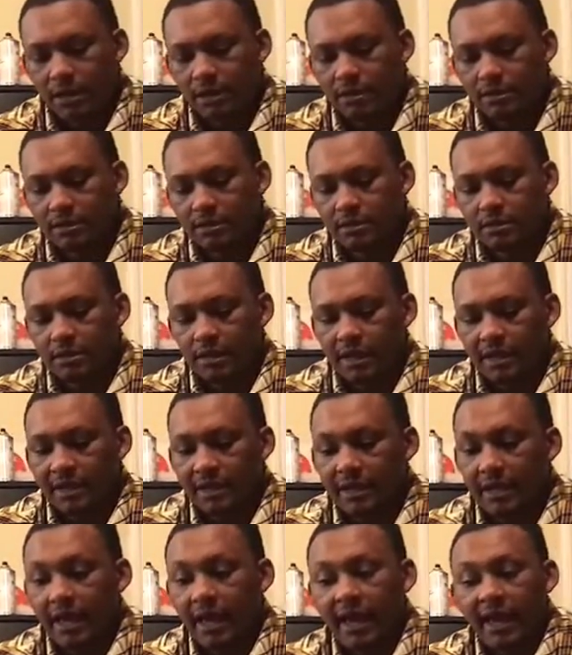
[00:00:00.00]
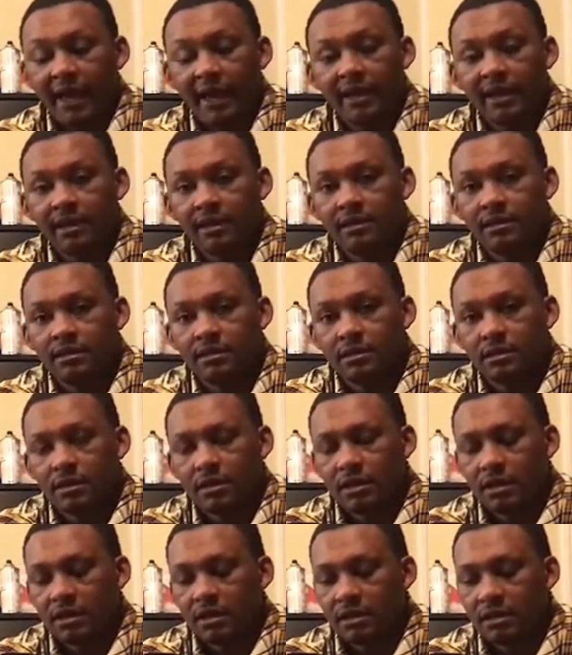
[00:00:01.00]
then I got an
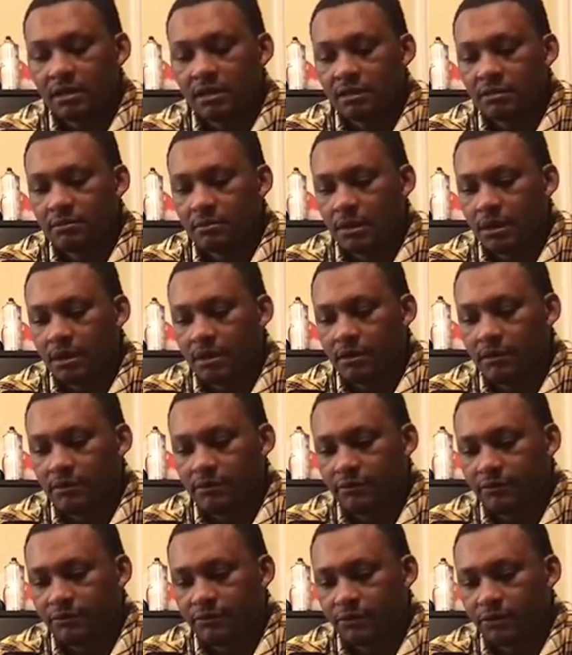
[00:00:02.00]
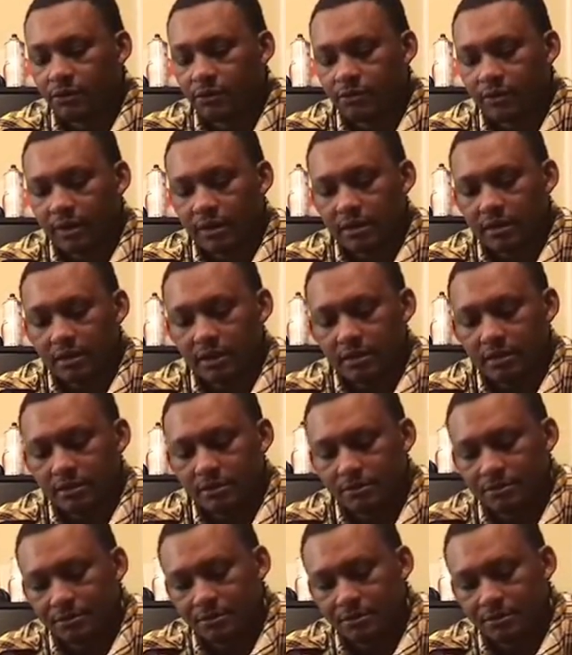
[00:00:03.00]
AEM fuel regulator.